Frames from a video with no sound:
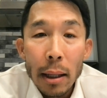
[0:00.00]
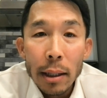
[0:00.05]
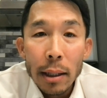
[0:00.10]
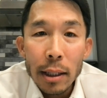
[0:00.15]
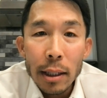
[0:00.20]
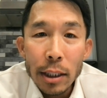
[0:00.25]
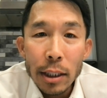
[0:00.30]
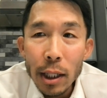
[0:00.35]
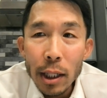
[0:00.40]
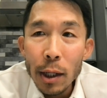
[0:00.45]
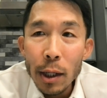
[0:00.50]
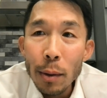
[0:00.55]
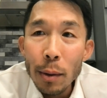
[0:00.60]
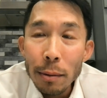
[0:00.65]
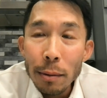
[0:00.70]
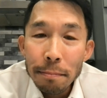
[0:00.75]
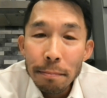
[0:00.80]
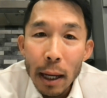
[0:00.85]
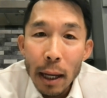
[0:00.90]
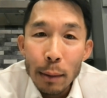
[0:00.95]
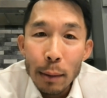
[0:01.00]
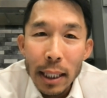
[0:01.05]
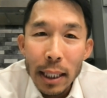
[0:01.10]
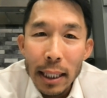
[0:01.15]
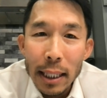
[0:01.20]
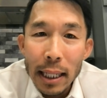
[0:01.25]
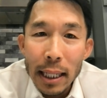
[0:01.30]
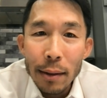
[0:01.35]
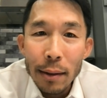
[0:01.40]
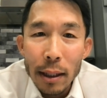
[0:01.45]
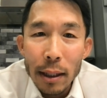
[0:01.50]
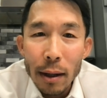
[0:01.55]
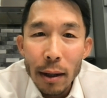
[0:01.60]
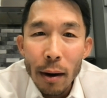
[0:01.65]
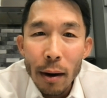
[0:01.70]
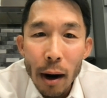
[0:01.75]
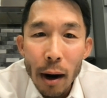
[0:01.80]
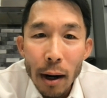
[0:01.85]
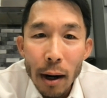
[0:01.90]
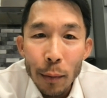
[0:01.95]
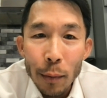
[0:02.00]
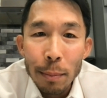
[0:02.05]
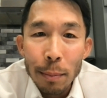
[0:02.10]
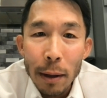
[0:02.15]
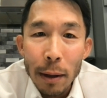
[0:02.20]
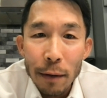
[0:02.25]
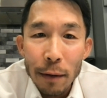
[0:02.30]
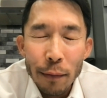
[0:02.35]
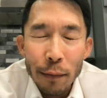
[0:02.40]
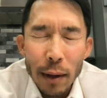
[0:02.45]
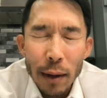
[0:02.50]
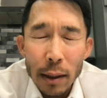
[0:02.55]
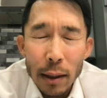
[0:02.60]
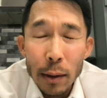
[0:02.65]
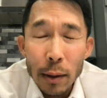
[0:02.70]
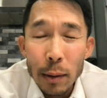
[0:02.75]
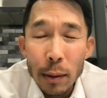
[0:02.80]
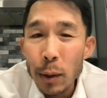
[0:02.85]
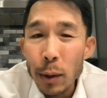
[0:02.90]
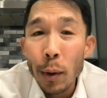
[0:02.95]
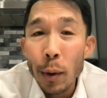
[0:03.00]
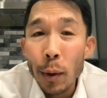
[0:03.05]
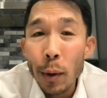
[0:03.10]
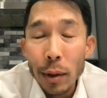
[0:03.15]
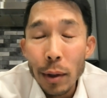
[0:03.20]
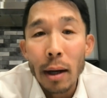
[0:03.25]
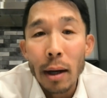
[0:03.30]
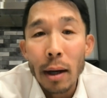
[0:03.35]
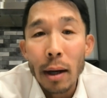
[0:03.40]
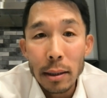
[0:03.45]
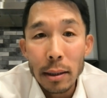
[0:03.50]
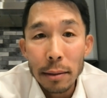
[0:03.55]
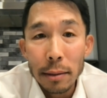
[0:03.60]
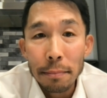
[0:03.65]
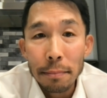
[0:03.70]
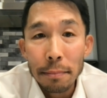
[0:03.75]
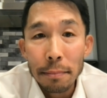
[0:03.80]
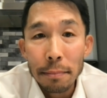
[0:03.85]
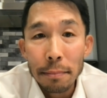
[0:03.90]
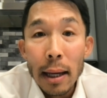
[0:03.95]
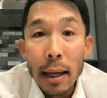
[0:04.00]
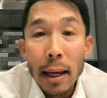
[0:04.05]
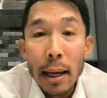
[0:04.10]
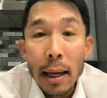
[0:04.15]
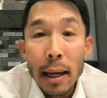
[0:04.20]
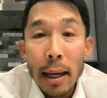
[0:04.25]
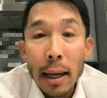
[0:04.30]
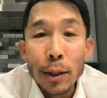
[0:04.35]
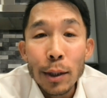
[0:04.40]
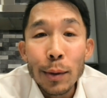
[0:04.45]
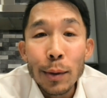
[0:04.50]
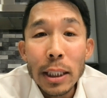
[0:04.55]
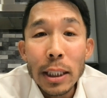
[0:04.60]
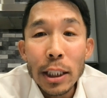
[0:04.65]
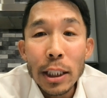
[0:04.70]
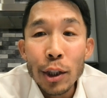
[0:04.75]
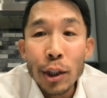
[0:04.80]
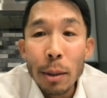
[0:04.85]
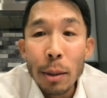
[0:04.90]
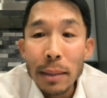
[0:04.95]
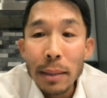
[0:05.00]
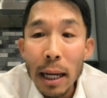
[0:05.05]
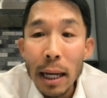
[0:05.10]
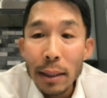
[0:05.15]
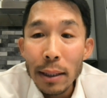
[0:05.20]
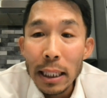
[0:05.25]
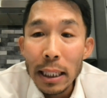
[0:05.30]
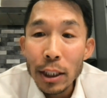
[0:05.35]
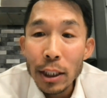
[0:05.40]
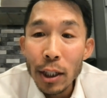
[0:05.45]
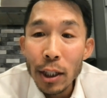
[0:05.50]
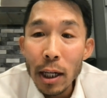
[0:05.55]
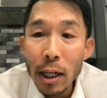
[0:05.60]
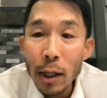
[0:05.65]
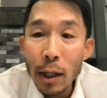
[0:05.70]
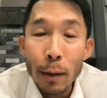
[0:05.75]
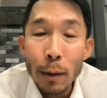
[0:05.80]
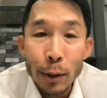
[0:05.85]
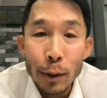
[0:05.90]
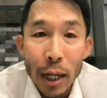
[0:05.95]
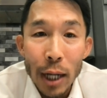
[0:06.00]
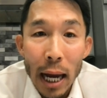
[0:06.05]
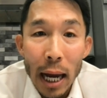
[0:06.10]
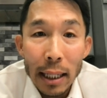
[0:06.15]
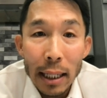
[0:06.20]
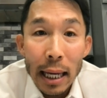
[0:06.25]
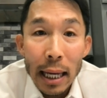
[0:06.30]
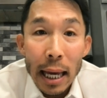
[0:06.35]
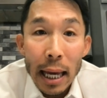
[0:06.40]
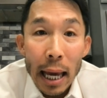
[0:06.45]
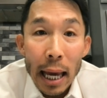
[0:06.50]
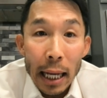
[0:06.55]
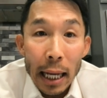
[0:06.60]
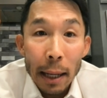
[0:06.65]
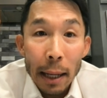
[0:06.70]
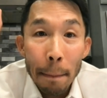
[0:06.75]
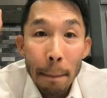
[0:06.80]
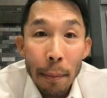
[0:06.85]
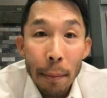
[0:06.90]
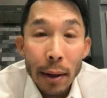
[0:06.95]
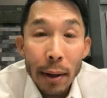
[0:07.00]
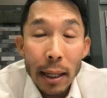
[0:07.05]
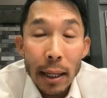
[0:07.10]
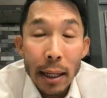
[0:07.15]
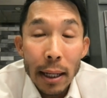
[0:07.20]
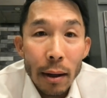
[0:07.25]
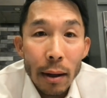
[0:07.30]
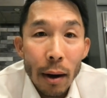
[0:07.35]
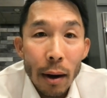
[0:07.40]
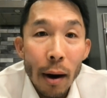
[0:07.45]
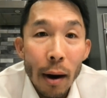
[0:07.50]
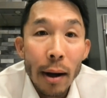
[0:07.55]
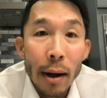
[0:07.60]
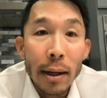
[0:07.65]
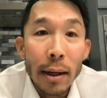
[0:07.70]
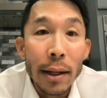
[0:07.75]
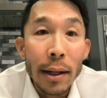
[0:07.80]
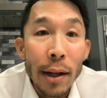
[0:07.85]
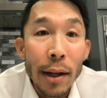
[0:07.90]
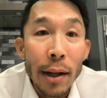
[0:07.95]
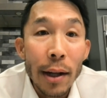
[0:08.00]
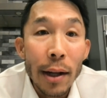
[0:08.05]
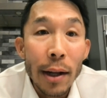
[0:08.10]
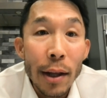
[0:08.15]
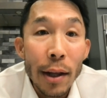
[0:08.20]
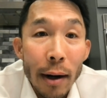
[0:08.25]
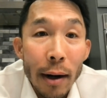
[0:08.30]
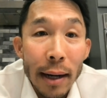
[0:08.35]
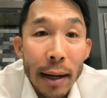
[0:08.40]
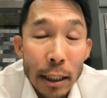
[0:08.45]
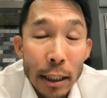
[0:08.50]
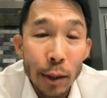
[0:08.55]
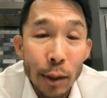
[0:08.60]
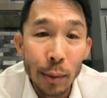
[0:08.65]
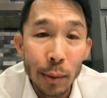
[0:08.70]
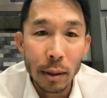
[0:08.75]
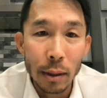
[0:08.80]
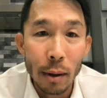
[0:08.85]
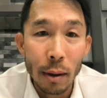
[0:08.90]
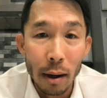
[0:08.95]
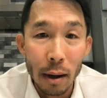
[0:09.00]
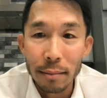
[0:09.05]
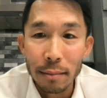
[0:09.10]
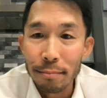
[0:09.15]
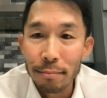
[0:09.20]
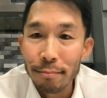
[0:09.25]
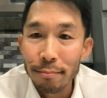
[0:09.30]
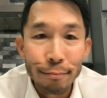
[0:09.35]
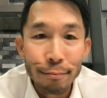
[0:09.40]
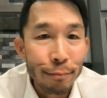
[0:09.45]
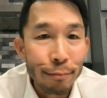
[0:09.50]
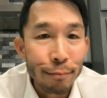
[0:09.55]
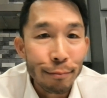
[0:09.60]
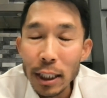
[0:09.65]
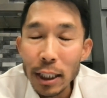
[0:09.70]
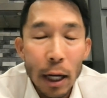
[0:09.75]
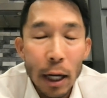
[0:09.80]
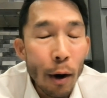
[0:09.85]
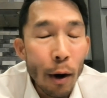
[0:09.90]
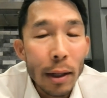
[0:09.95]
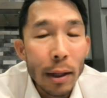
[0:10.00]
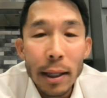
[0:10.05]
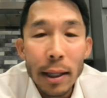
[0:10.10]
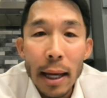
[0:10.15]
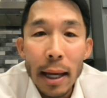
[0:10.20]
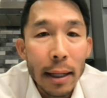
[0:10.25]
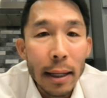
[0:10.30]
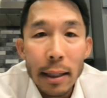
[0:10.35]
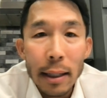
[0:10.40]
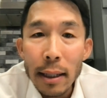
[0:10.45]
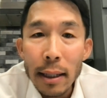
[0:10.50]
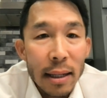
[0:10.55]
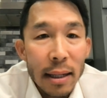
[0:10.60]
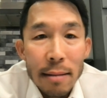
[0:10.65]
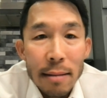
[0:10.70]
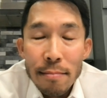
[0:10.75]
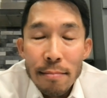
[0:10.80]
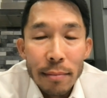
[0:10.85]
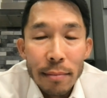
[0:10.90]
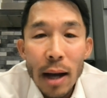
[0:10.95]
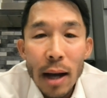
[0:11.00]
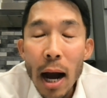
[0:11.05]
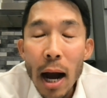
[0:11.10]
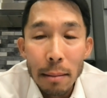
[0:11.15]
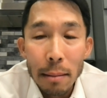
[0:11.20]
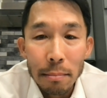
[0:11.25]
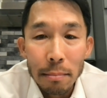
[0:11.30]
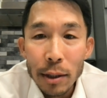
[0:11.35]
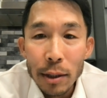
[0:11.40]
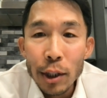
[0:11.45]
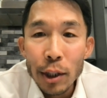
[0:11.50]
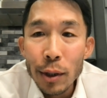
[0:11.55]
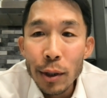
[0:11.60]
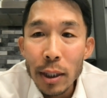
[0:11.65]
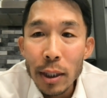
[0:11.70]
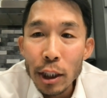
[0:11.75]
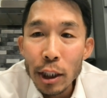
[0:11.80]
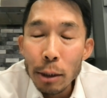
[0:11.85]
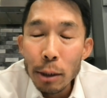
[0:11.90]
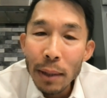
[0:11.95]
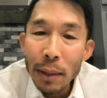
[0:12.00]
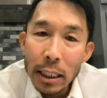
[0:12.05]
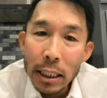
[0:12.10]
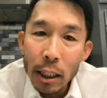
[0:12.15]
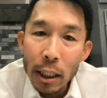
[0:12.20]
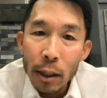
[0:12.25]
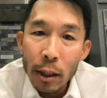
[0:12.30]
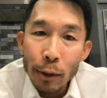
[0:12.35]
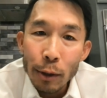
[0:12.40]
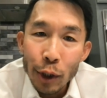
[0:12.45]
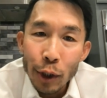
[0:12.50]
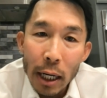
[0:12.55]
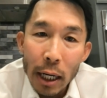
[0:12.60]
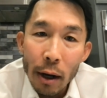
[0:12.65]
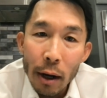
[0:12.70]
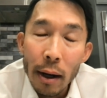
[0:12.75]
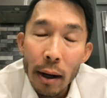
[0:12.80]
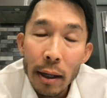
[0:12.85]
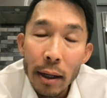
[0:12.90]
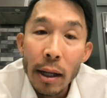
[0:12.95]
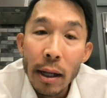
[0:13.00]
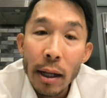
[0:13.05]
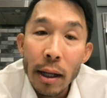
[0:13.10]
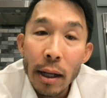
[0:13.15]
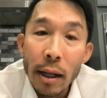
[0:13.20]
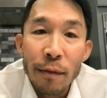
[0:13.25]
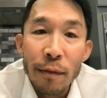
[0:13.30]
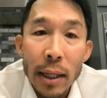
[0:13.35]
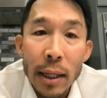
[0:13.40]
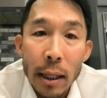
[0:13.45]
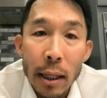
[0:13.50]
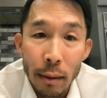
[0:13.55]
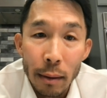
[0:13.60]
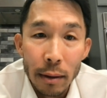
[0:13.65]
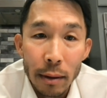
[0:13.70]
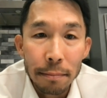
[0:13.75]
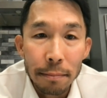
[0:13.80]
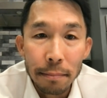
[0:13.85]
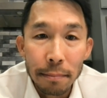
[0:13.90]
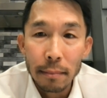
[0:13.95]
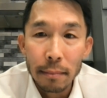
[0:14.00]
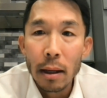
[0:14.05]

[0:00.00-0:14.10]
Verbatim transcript: Years ago, I was getting out of the car with my friend who's an orthodontist. And as soon as he jumped out, he took a glow track and he put it on another car next to his car. Didn't take hardly any time to do this. Just place a glow track on another vehicle.